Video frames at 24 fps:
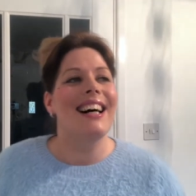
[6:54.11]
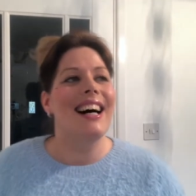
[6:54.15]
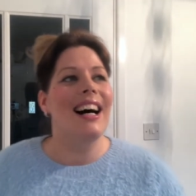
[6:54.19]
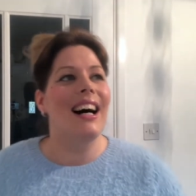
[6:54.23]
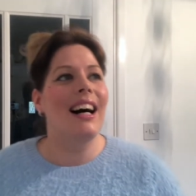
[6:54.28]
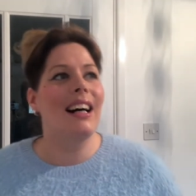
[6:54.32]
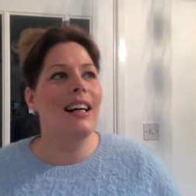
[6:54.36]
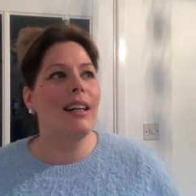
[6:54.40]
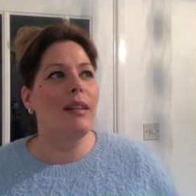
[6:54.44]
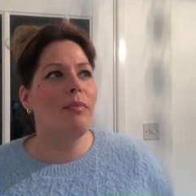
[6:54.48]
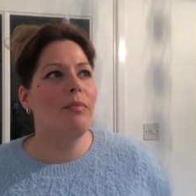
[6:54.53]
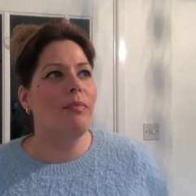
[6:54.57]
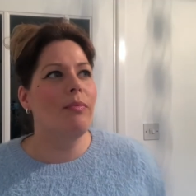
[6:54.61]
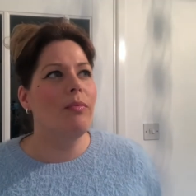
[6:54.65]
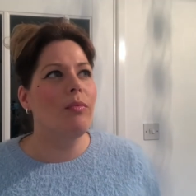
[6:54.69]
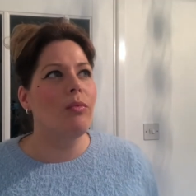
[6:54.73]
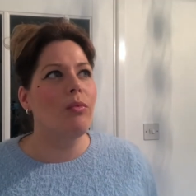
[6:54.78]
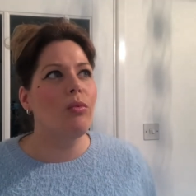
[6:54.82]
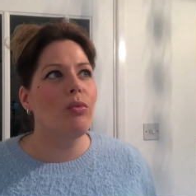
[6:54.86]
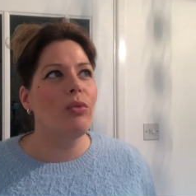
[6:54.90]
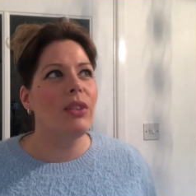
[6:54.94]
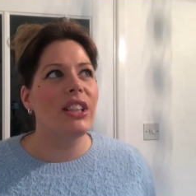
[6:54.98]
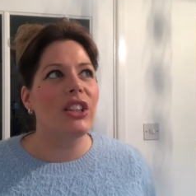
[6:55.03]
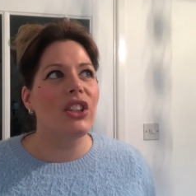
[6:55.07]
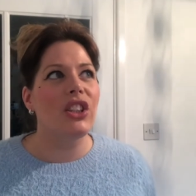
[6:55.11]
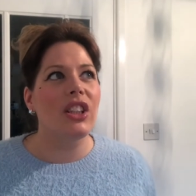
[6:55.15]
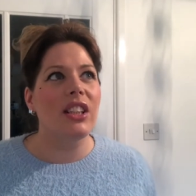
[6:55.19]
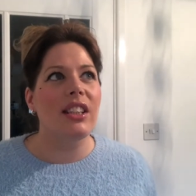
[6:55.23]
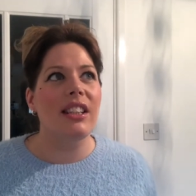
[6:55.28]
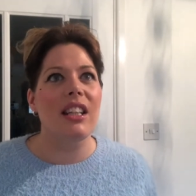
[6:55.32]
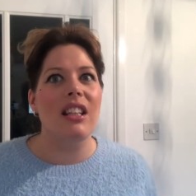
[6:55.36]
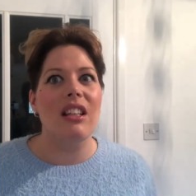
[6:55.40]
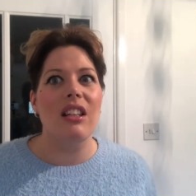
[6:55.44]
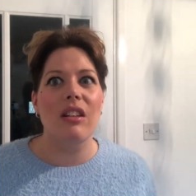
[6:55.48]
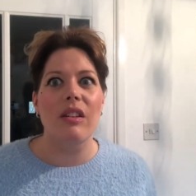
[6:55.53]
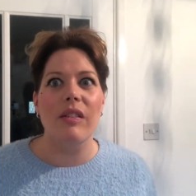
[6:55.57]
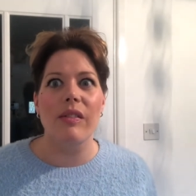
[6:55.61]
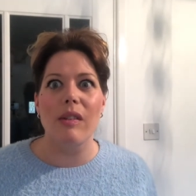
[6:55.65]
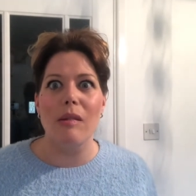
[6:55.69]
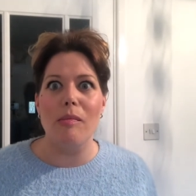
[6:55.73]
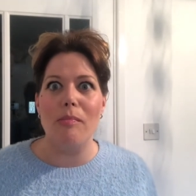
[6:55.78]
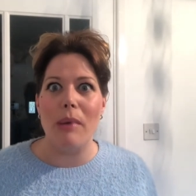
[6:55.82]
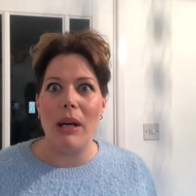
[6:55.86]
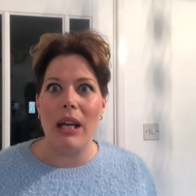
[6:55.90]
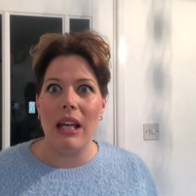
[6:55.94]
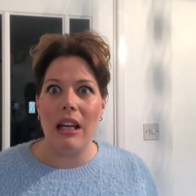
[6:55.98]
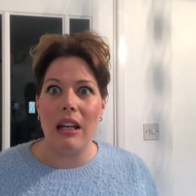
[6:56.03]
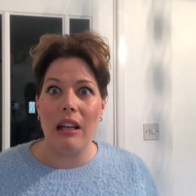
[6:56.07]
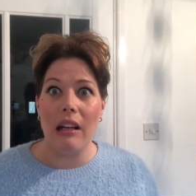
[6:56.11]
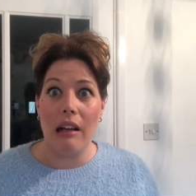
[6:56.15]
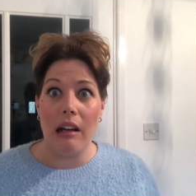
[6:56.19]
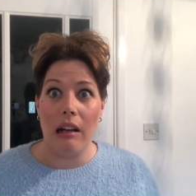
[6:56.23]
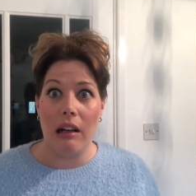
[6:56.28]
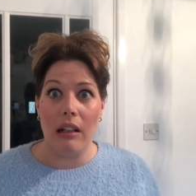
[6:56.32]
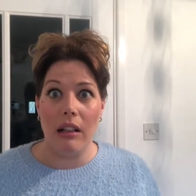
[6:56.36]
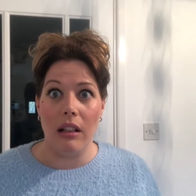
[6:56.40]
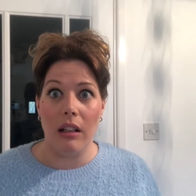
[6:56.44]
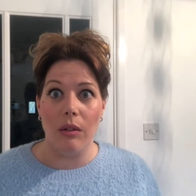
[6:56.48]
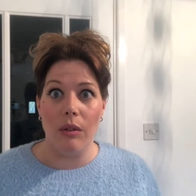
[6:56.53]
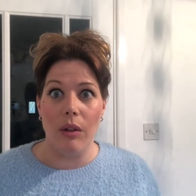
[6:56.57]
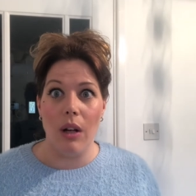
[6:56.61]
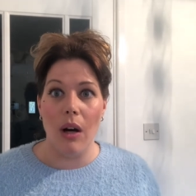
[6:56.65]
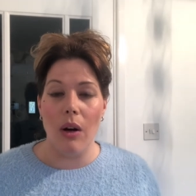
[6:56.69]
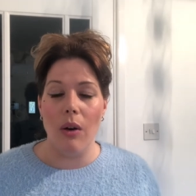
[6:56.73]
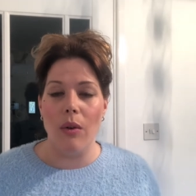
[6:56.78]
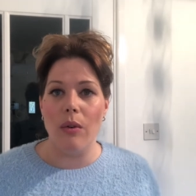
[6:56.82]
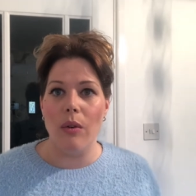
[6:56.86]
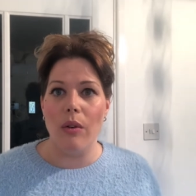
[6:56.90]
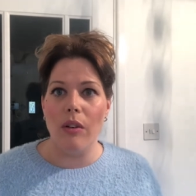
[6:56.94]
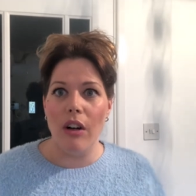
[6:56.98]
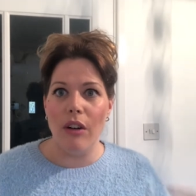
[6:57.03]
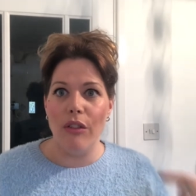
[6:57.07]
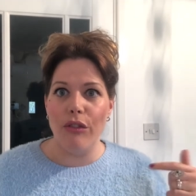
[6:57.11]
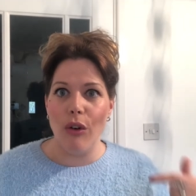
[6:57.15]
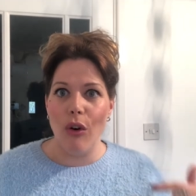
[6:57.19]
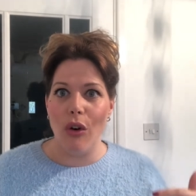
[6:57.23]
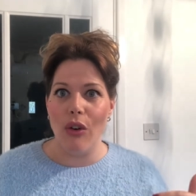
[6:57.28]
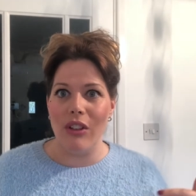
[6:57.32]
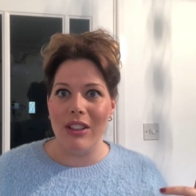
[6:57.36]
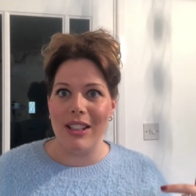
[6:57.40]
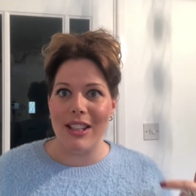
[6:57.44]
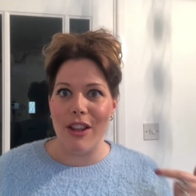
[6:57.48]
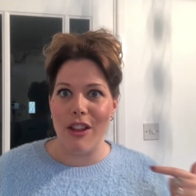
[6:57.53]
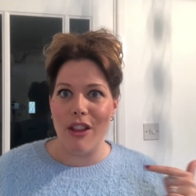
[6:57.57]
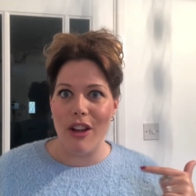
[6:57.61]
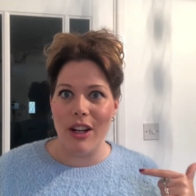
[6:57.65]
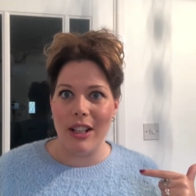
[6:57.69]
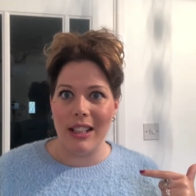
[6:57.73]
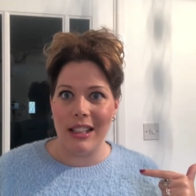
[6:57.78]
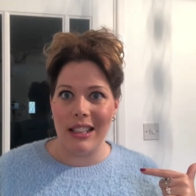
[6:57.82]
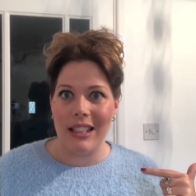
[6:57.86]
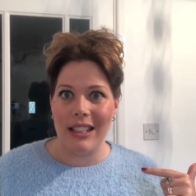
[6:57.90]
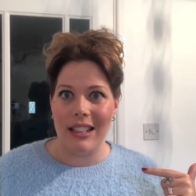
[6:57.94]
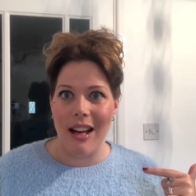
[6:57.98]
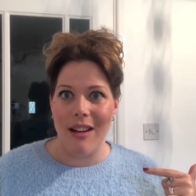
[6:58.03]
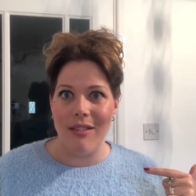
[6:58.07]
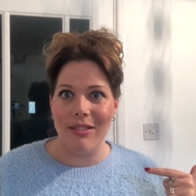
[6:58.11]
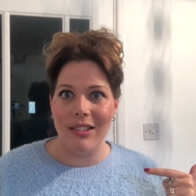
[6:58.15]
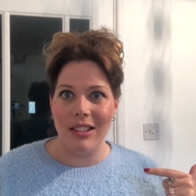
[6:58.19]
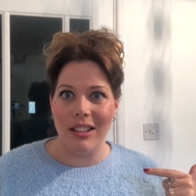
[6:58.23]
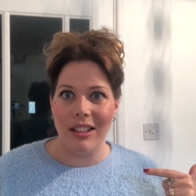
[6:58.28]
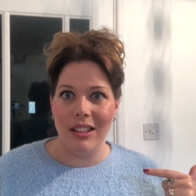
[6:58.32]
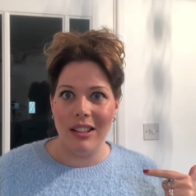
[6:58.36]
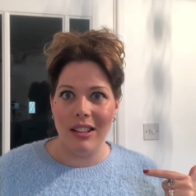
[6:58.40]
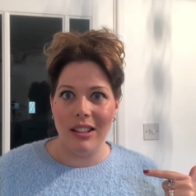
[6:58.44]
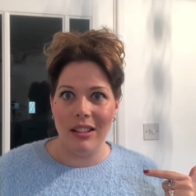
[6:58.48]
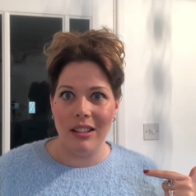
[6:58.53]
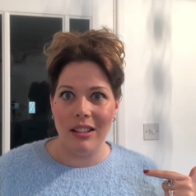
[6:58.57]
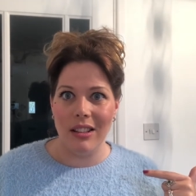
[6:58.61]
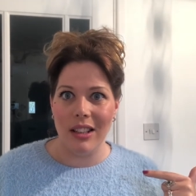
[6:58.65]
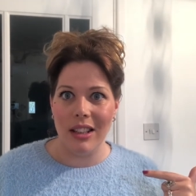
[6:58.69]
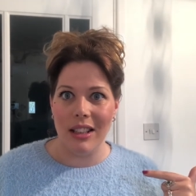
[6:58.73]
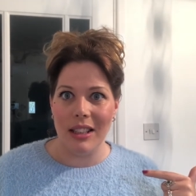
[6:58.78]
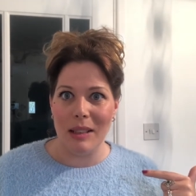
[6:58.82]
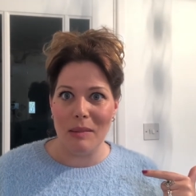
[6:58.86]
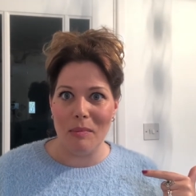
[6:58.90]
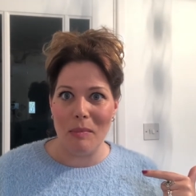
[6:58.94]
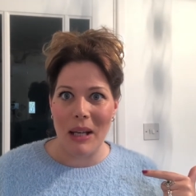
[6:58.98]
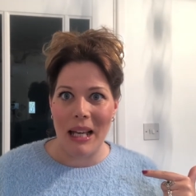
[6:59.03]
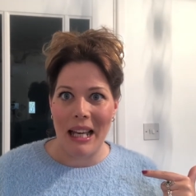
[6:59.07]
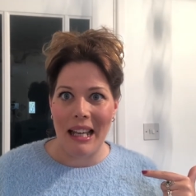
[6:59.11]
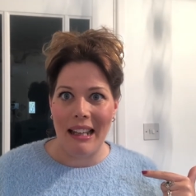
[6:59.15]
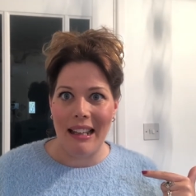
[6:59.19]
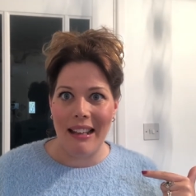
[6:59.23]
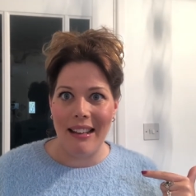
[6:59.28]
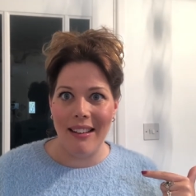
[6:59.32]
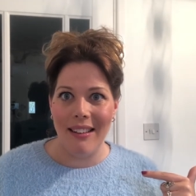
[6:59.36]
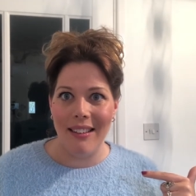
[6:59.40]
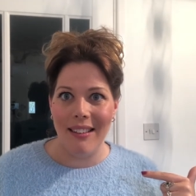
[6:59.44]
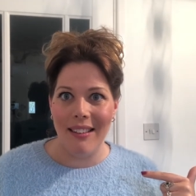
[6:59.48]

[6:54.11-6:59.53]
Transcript: um, which is a European, I don't know, a 4 is a 37, that's me.